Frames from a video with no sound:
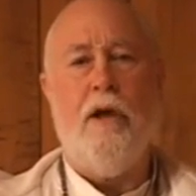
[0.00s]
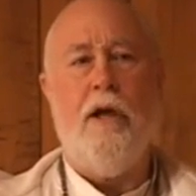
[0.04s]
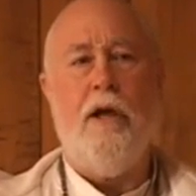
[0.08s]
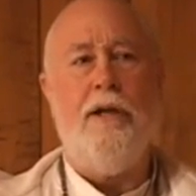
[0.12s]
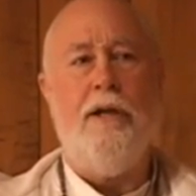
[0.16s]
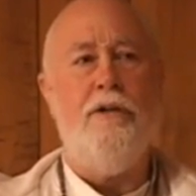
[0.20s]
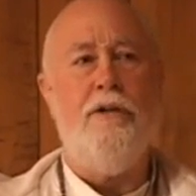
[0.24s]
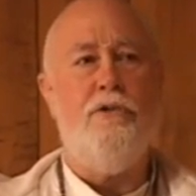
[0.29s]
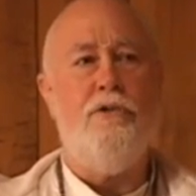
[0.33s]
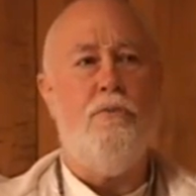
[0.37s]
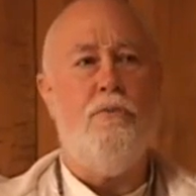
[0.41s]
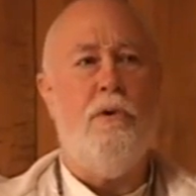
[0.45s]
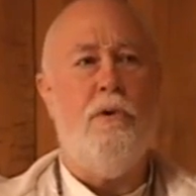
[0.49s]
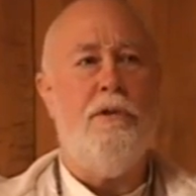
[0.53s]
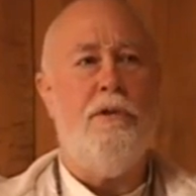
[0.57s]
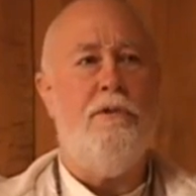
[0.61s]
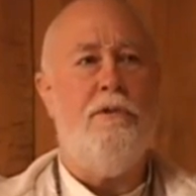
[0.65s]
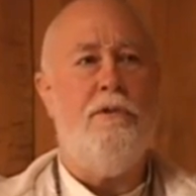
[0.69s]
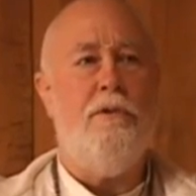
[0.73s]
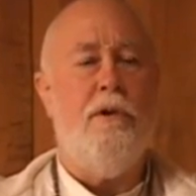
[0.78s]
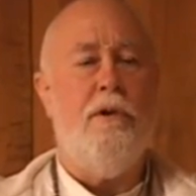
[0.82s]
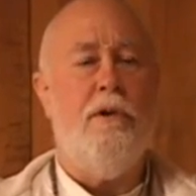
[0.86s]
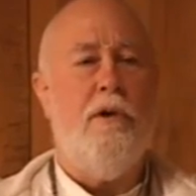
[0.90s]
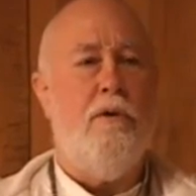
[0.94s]
I just
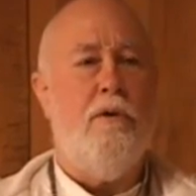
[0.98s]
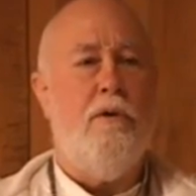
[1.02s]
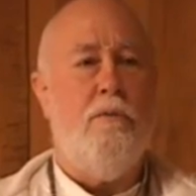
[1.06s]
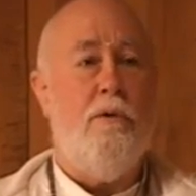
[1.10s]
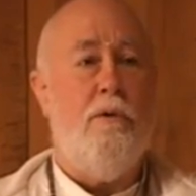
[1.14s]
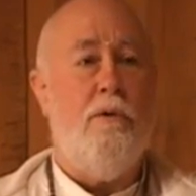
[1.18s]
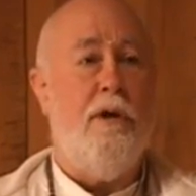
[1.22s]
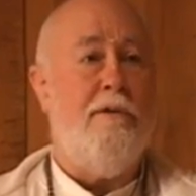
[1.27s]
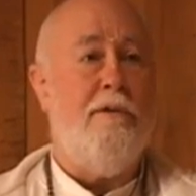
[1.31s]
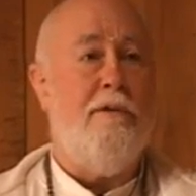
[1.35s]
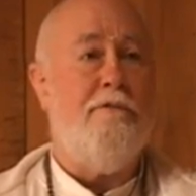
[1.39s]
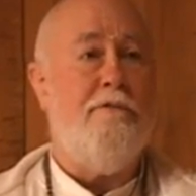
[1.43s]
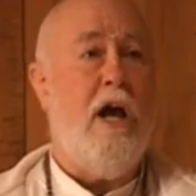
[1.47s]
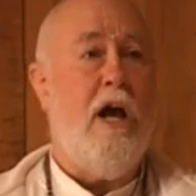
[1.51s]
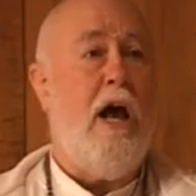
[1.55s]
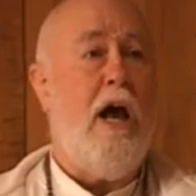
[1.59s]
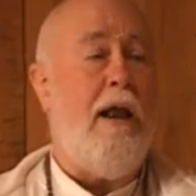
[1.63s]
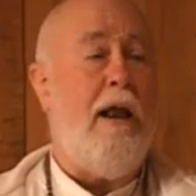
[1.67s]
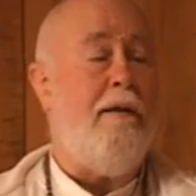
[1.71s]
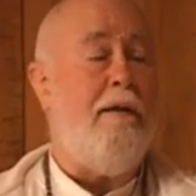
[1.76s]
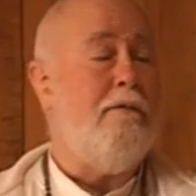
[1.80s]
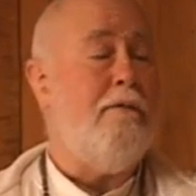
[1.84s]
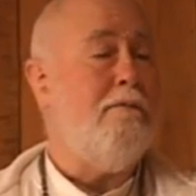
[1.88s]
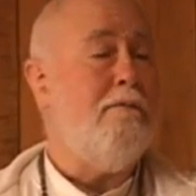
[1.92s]
want what I've
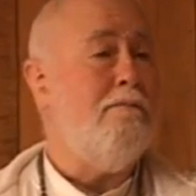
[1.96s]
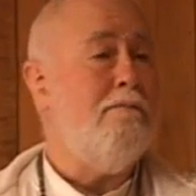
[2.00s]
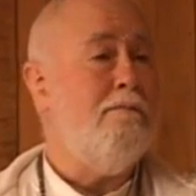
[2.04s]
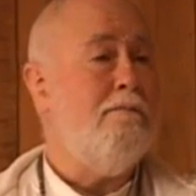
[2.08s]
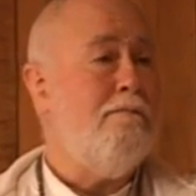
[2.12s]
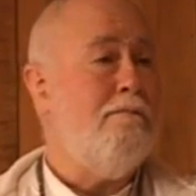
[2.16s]
got.